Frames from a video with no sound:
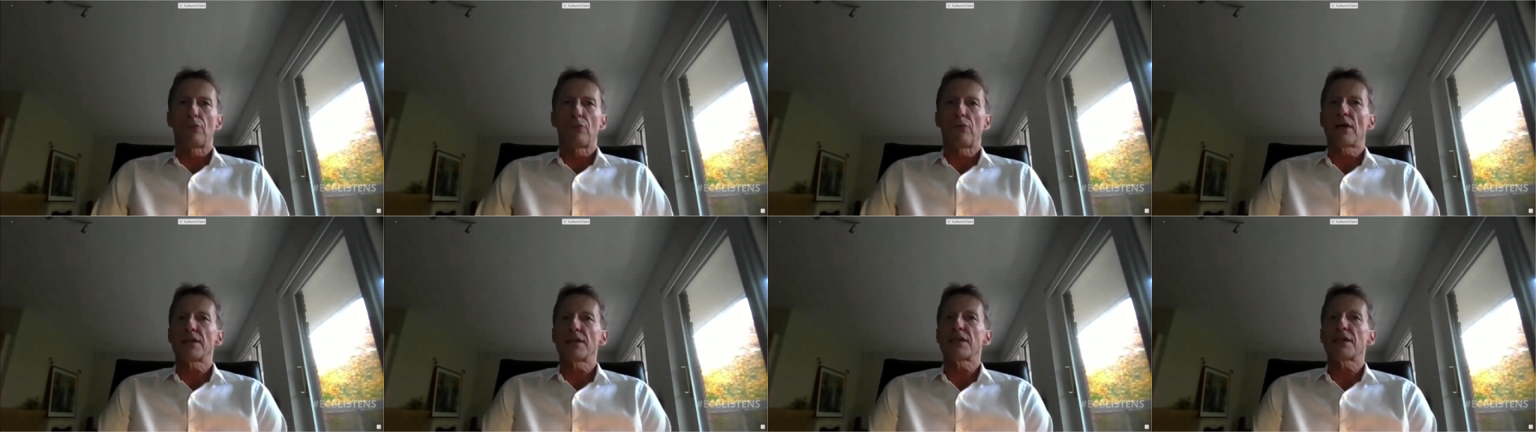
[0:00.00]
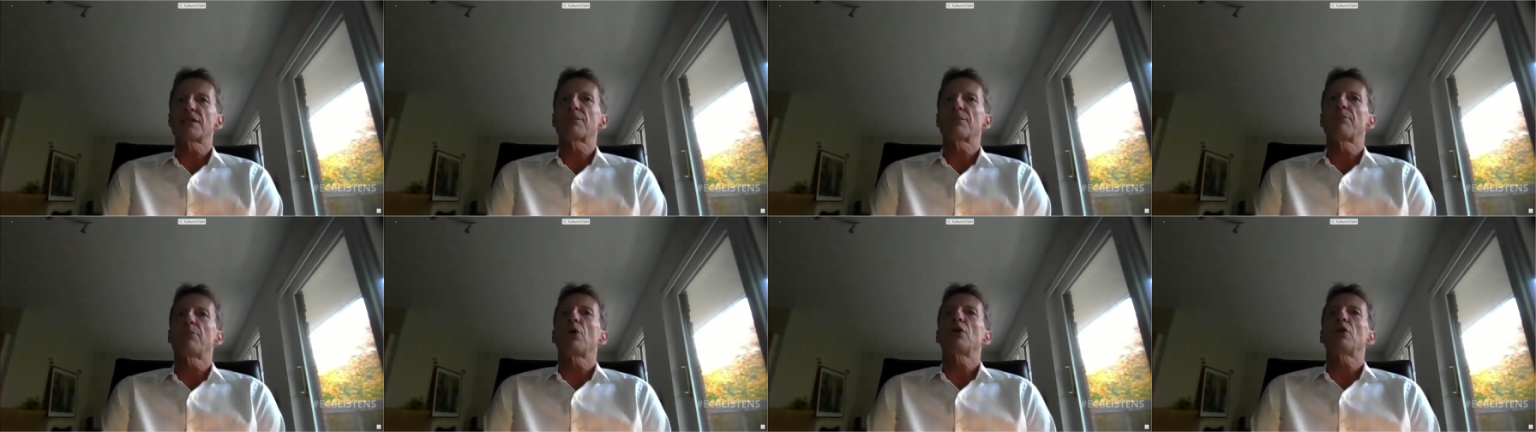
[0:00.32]

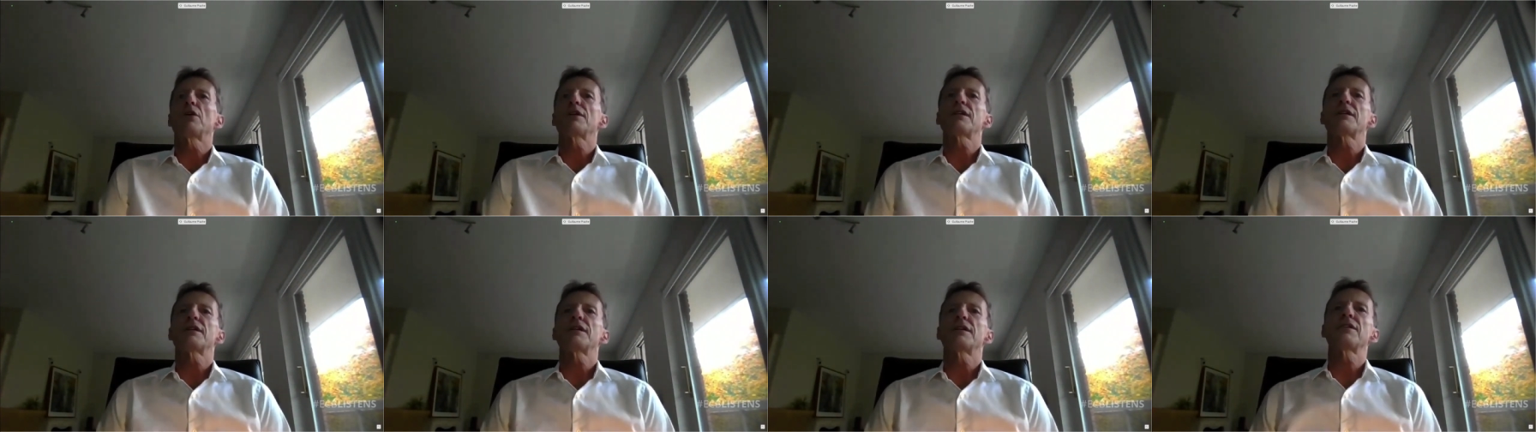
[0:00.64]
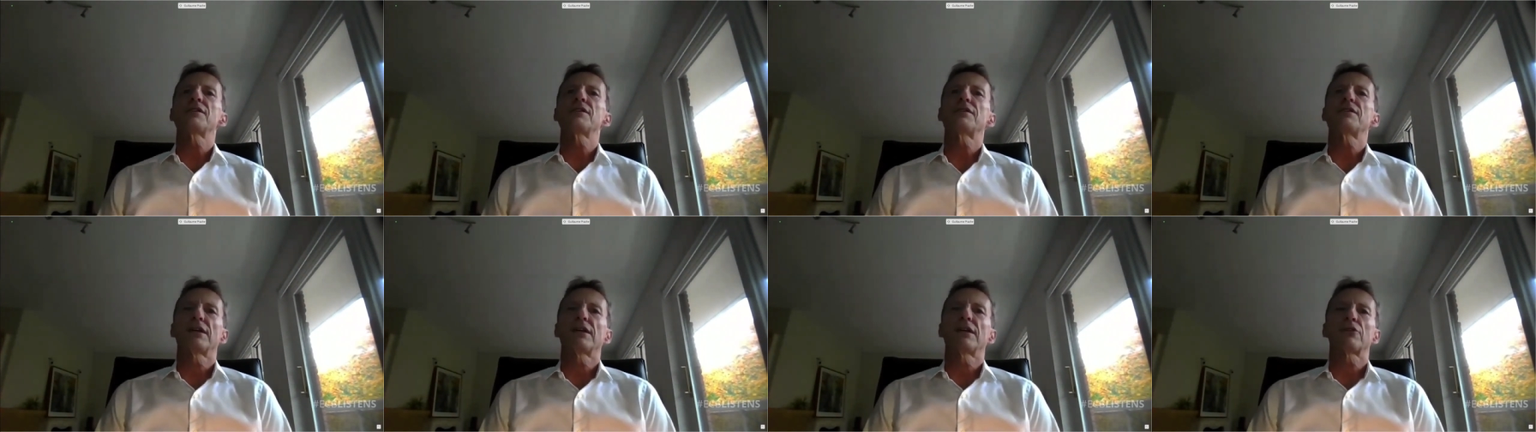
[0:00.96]
comprises
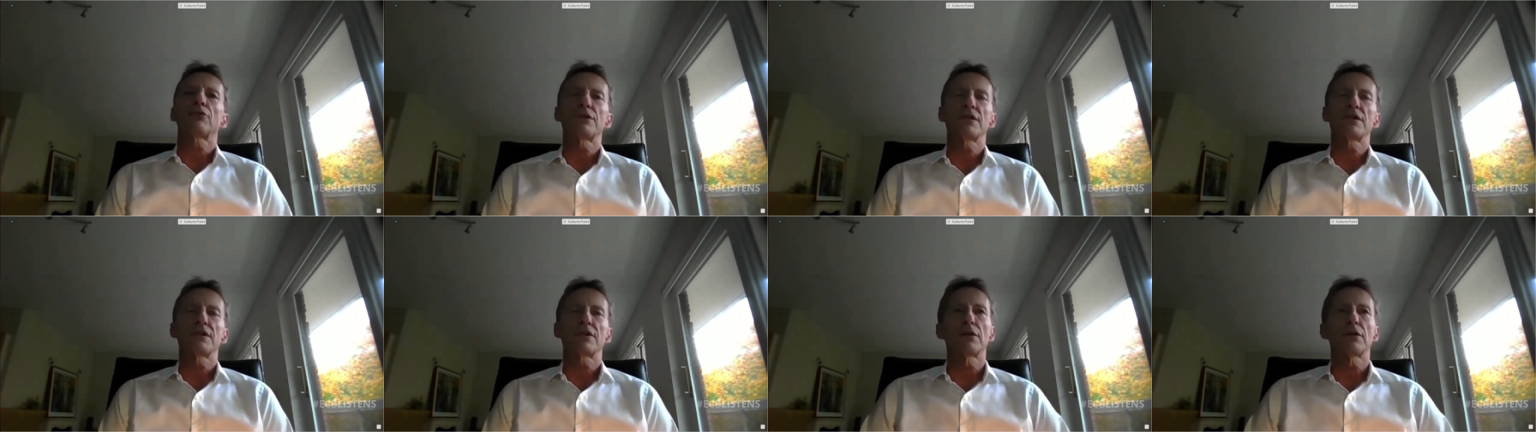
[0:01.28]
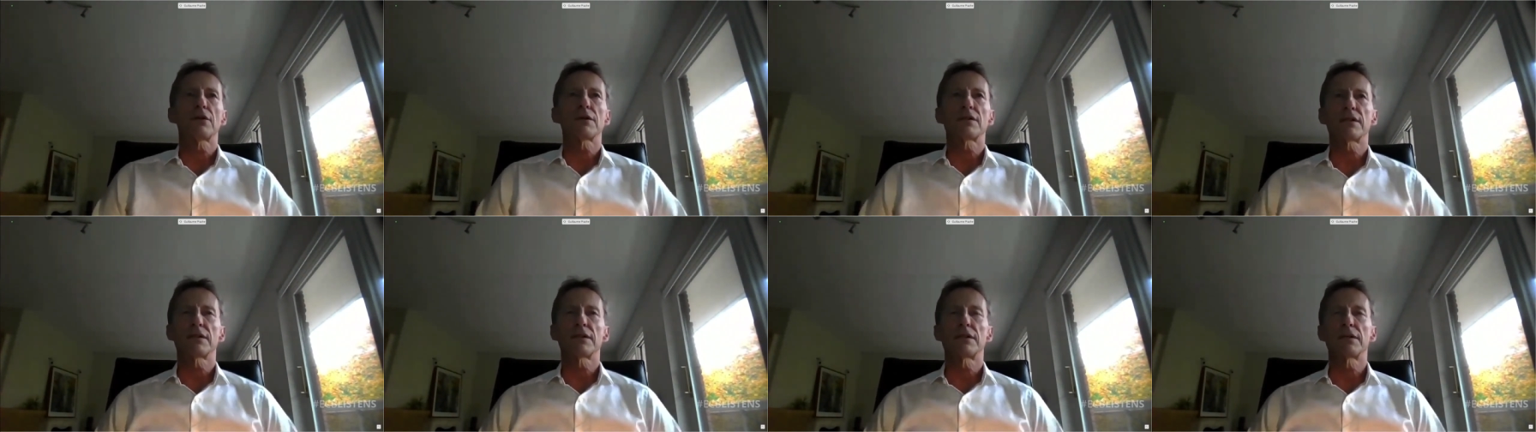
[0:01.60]
policies that
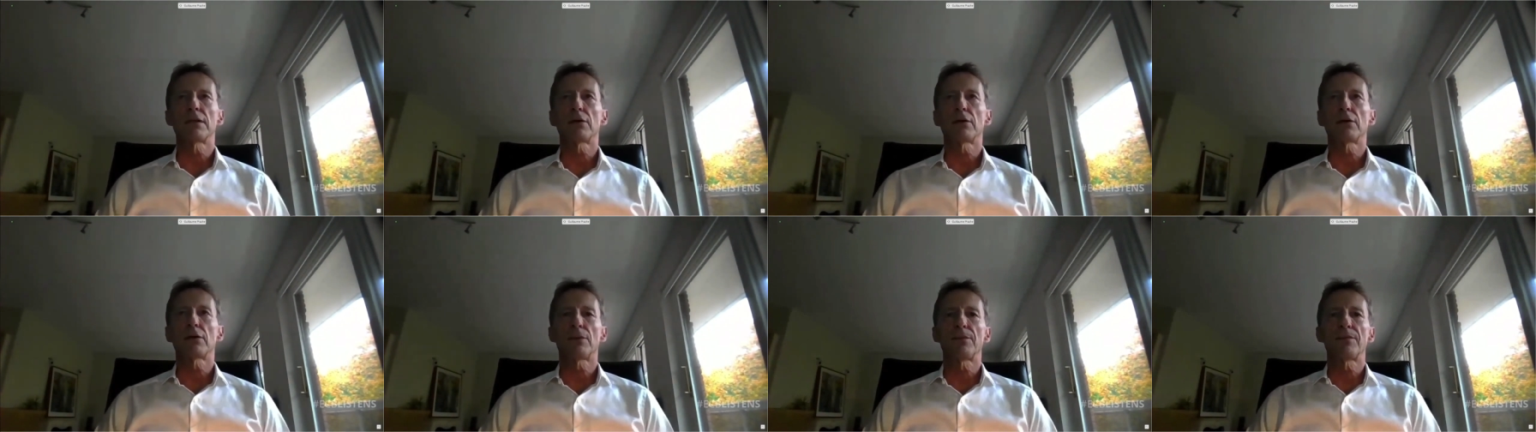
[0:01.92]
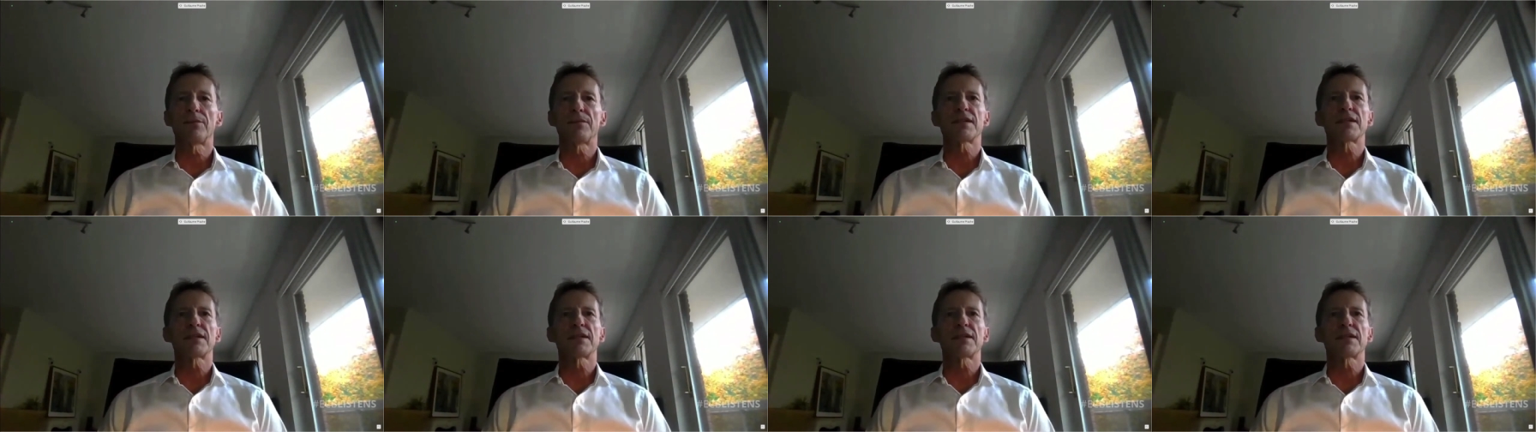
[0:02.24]
results in uh,